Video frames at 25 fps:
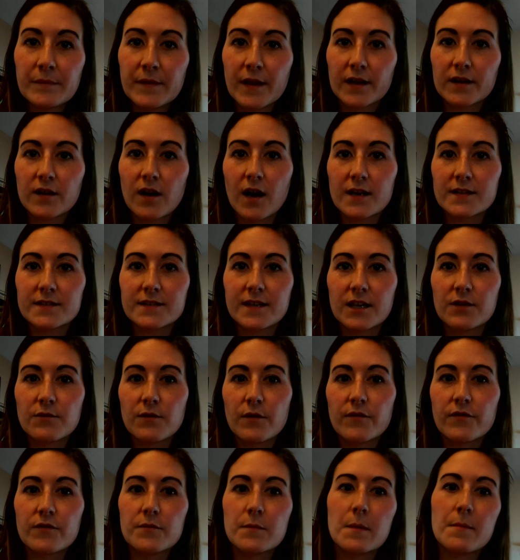it costs anywhere
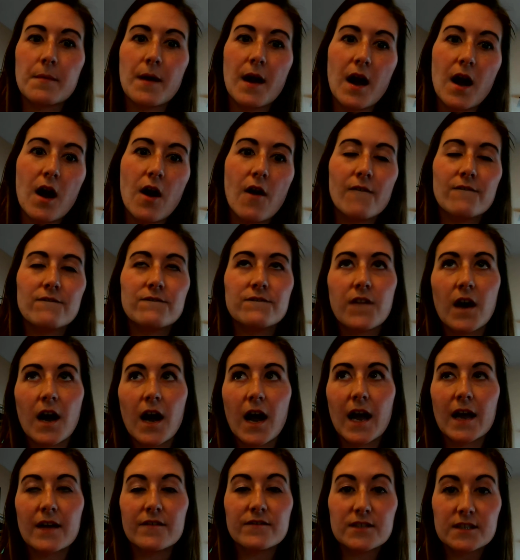from about
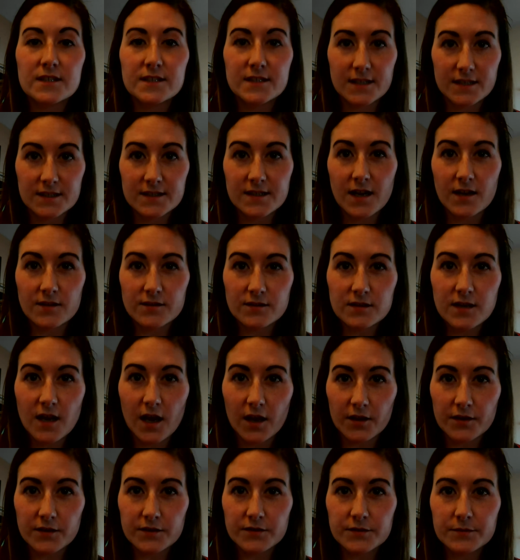$5,000 to
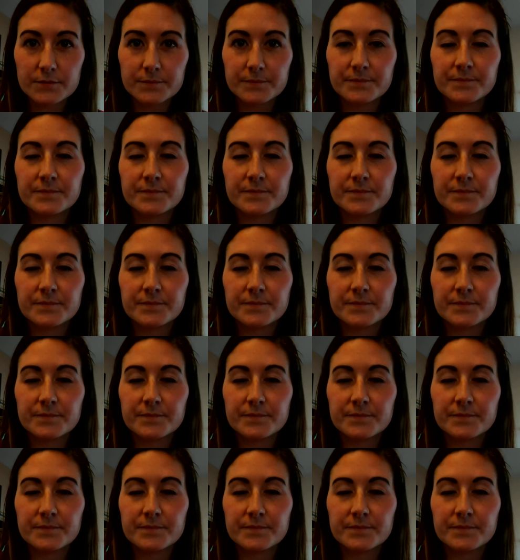$6,000.